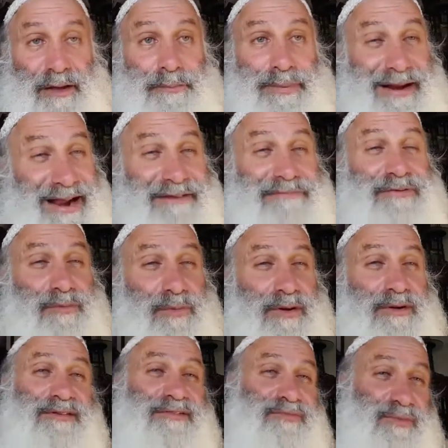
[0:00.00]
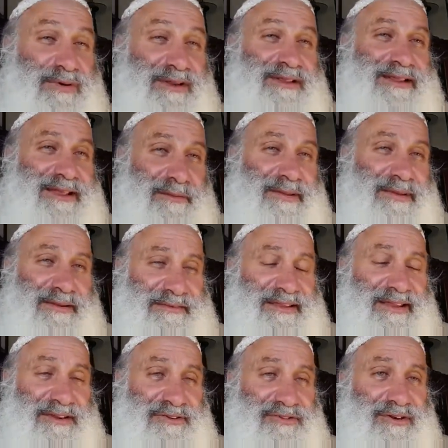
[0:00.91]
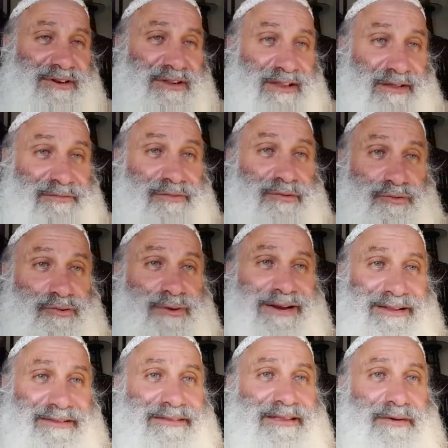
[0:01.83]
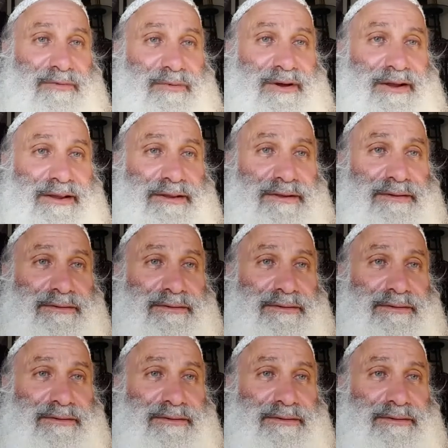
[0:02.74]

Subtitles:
But every one is really a meditation if you treat it that way.